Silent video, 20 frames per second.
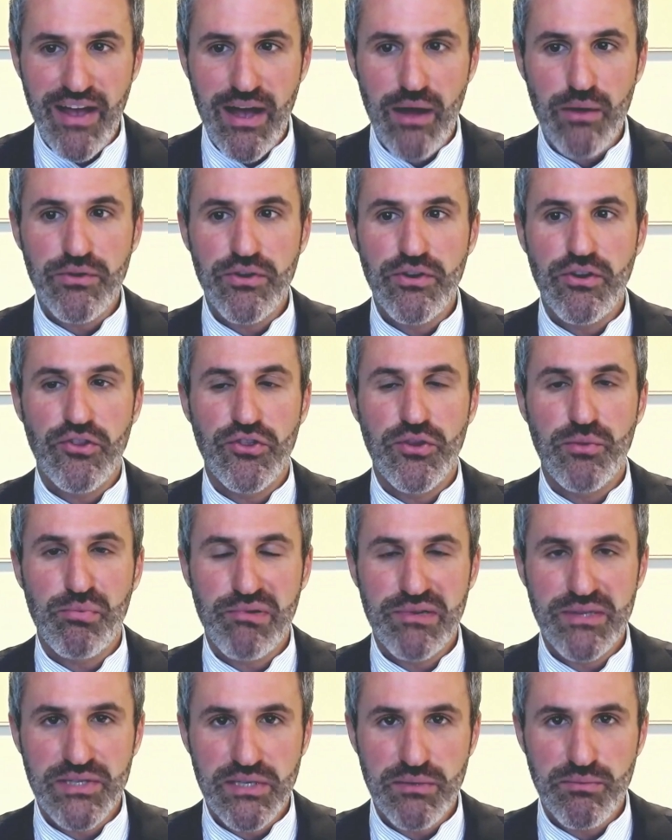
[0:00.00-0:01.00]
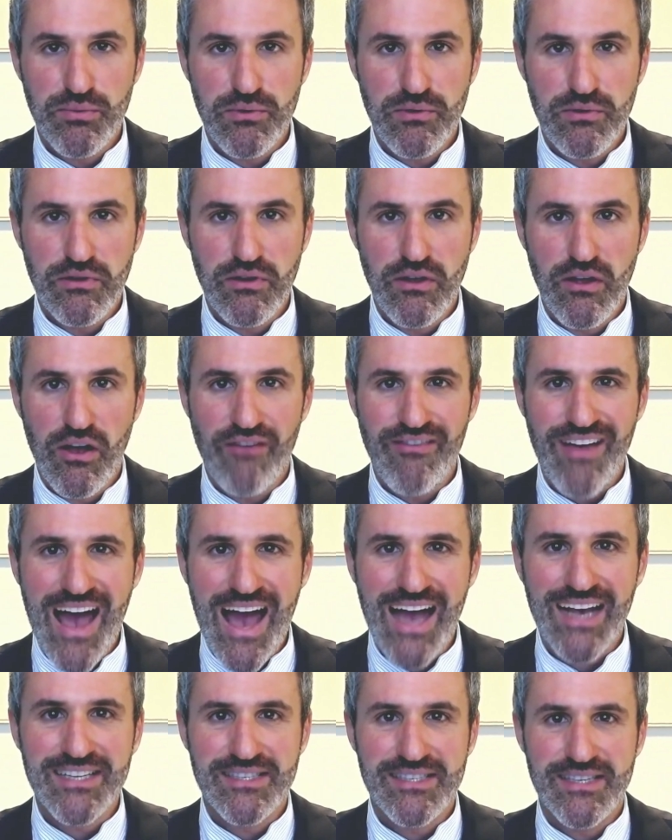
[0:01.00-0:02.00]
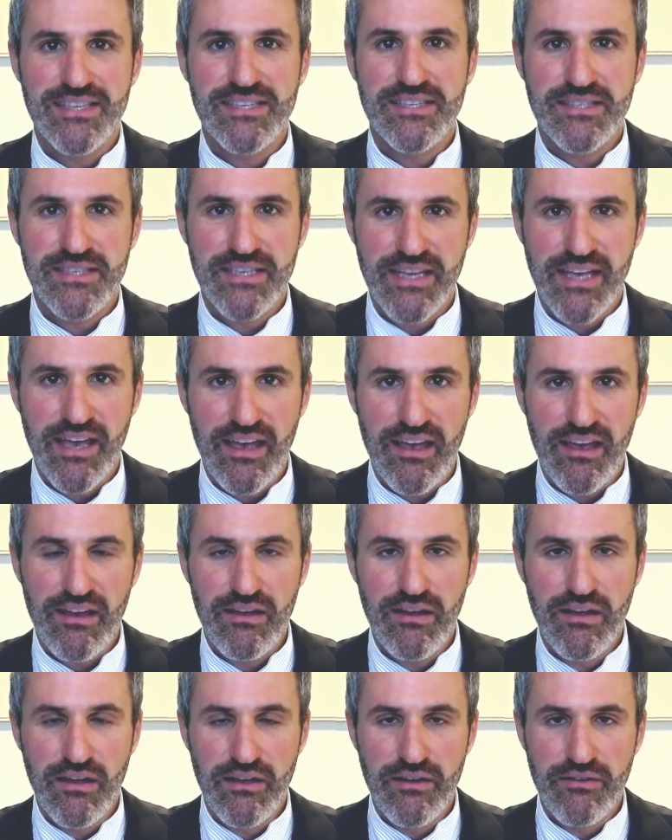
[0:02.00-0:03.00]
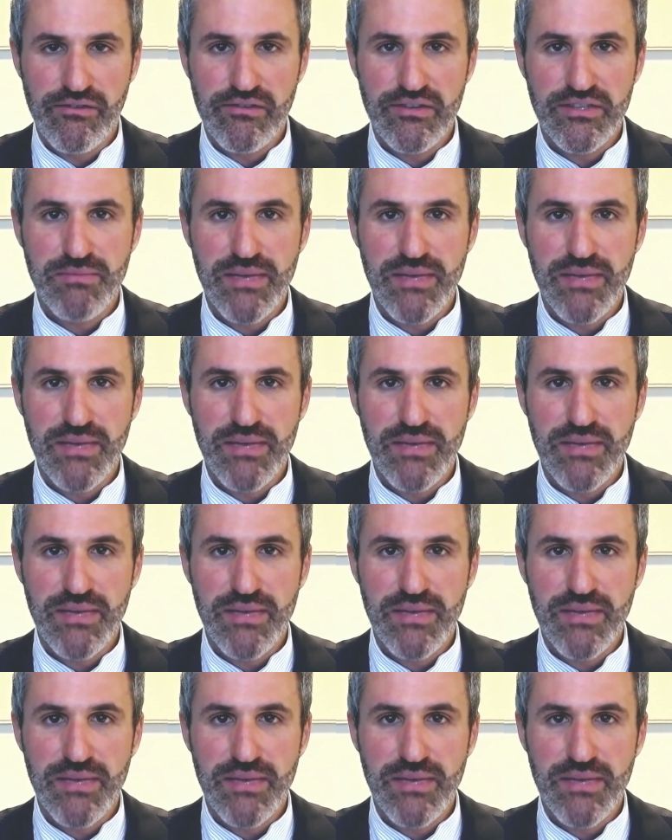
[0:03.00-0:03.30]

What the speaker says: are founded on the principle of access to care